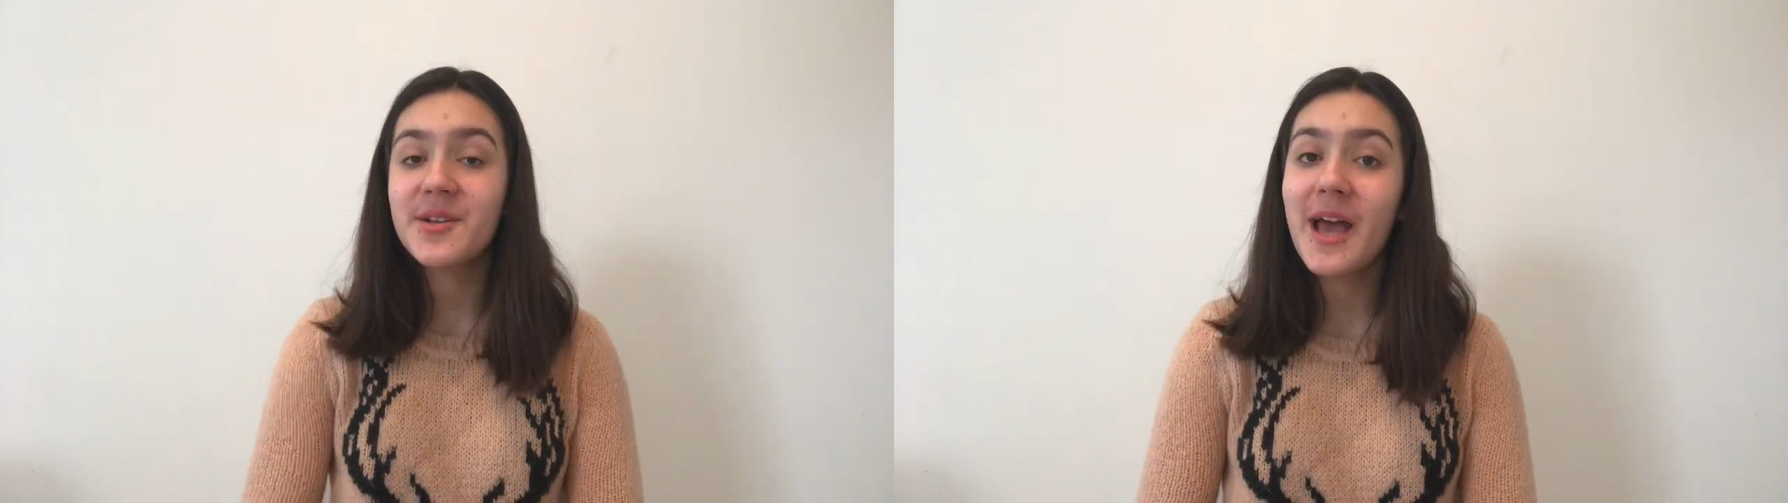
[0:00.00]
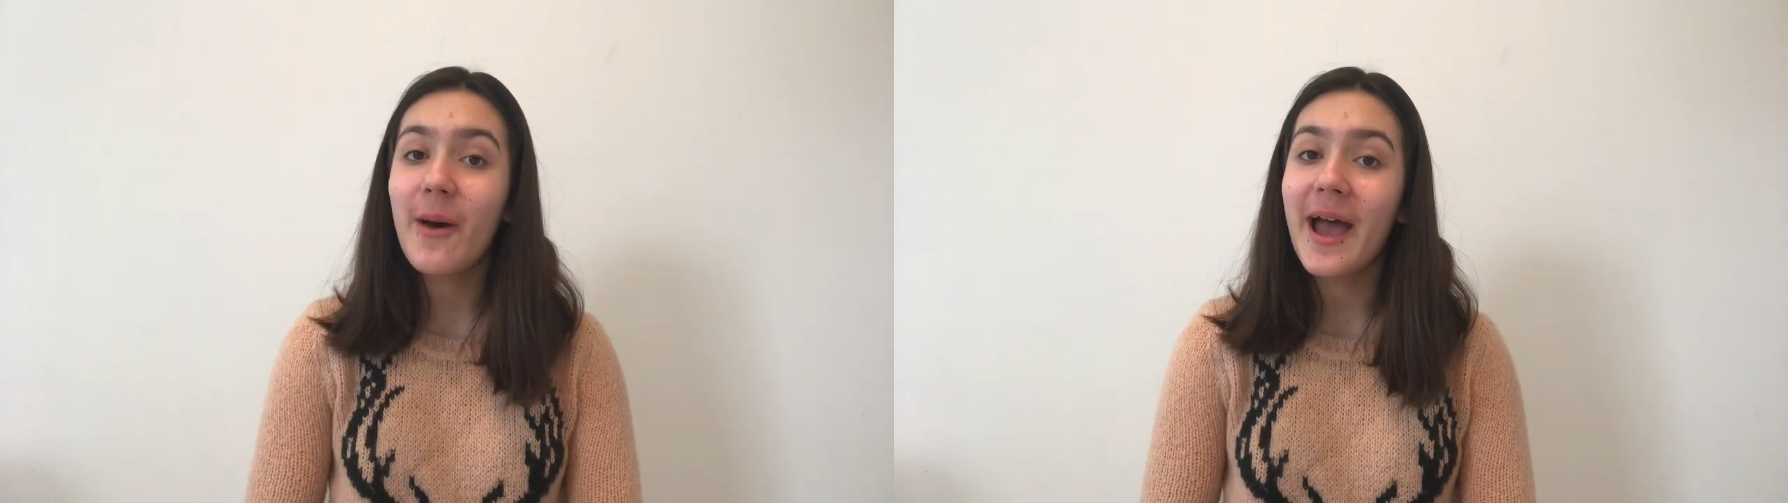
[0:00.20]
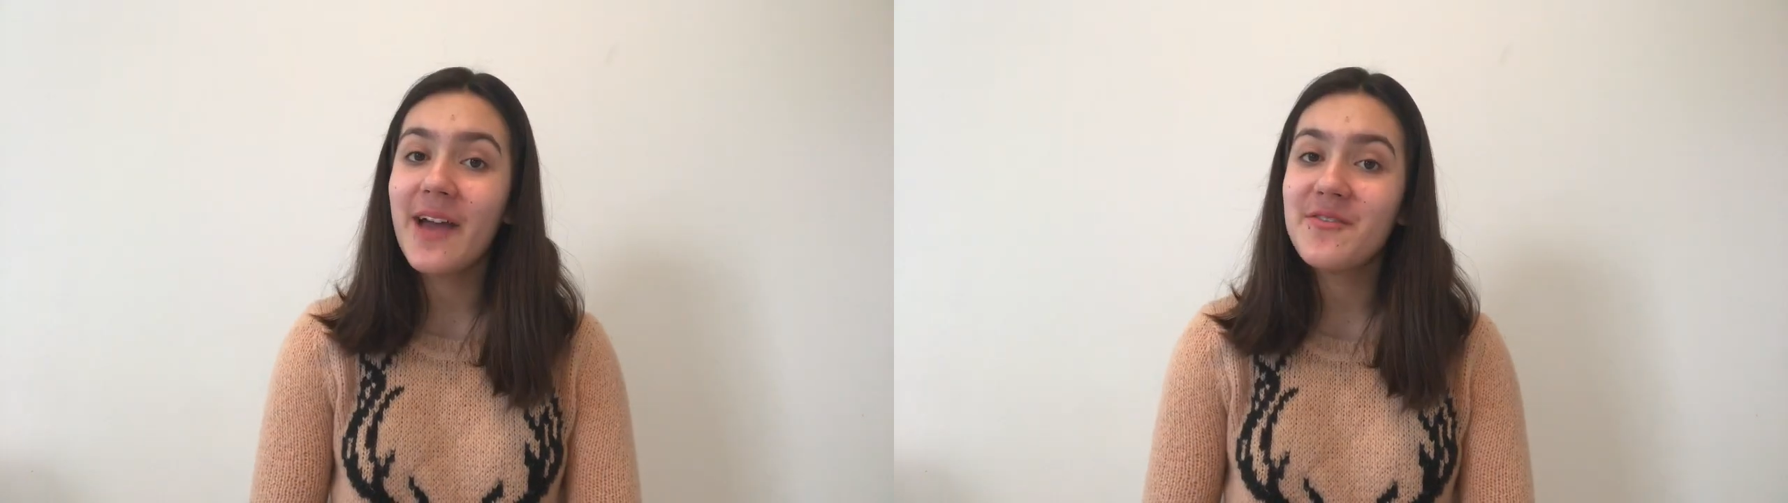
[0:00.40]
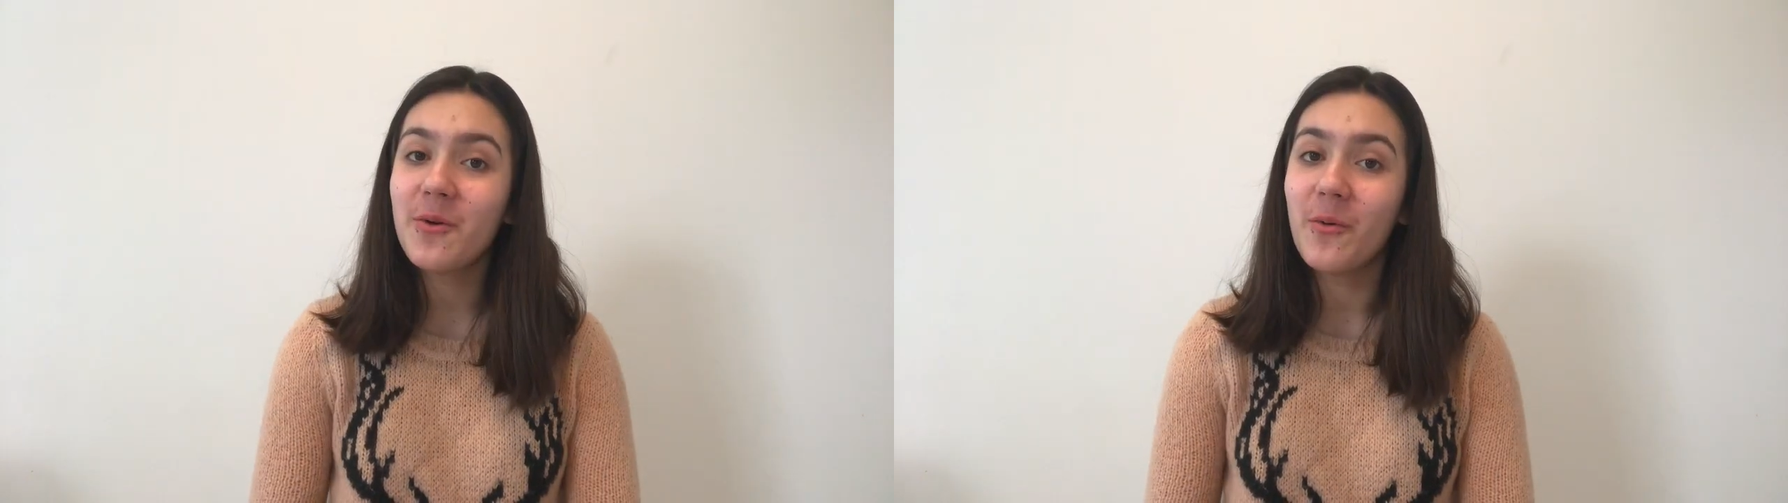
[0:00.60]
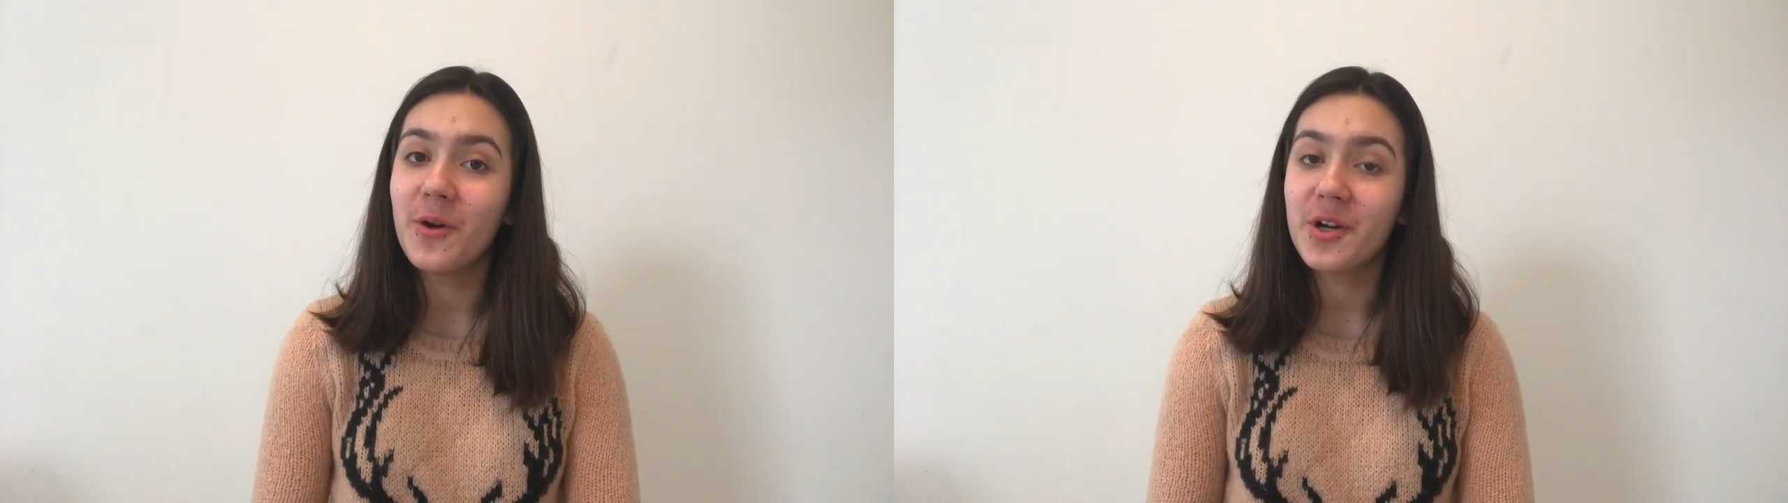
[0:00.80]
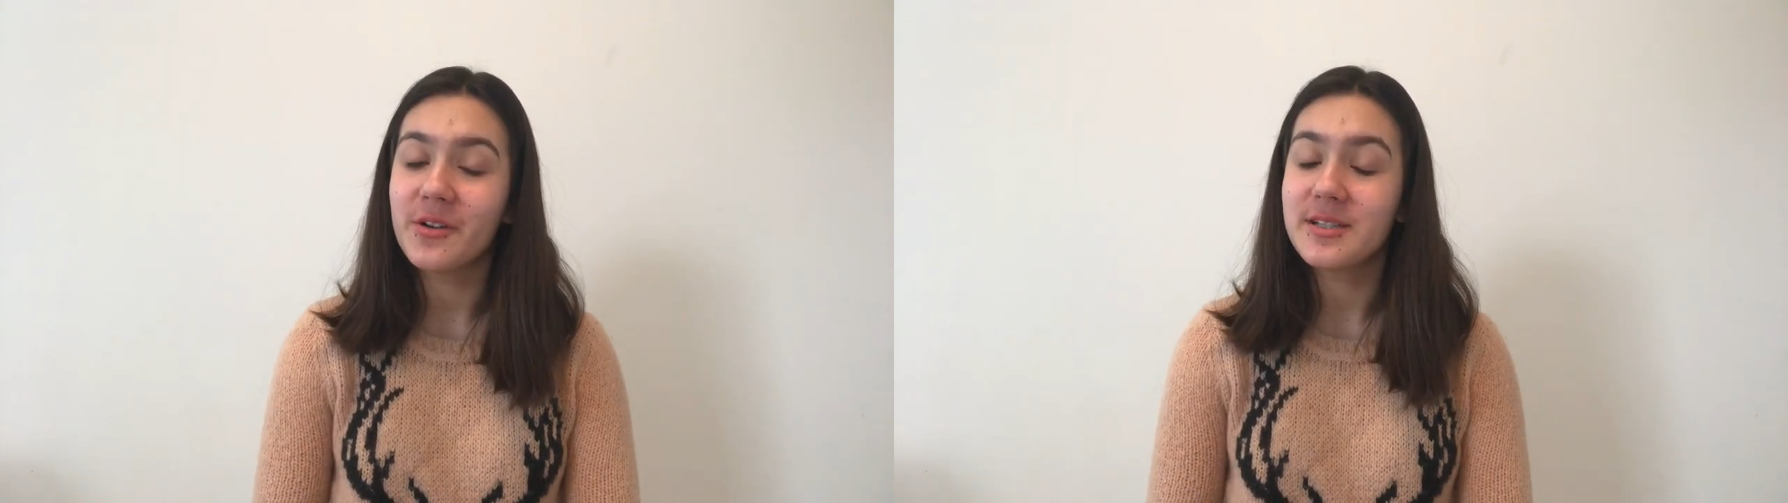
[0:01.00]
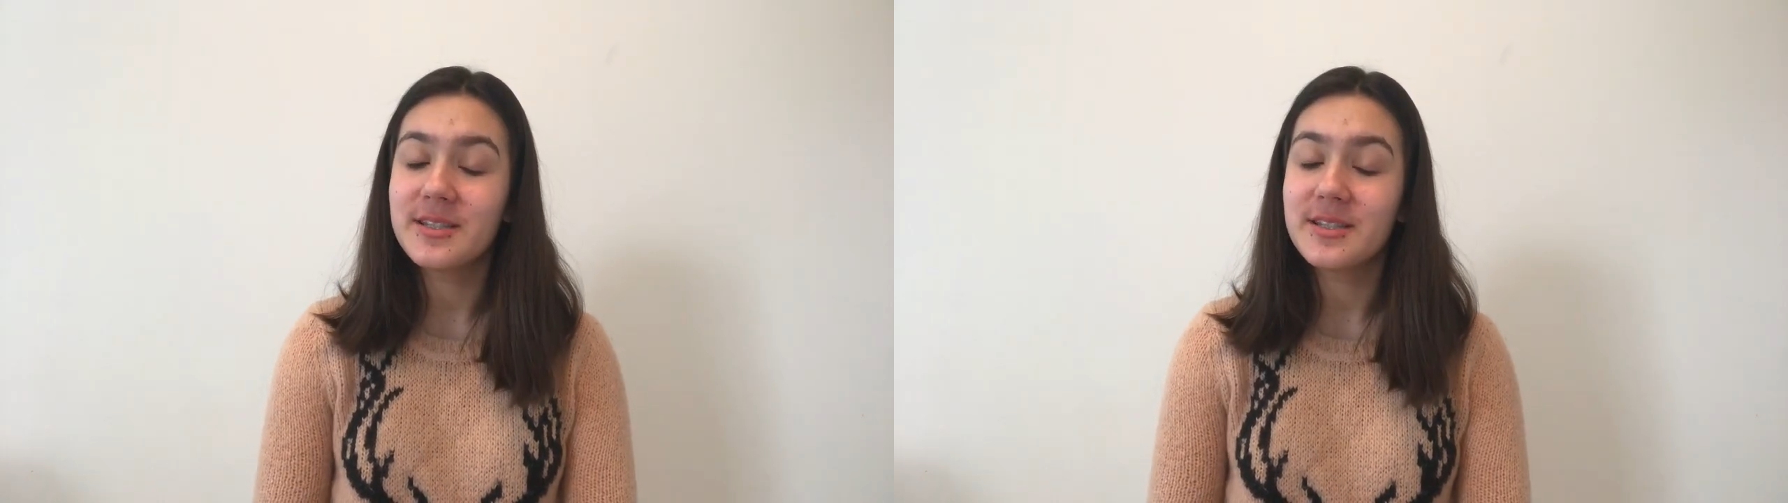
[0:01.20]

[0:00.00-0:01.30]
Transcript: And now I have to order and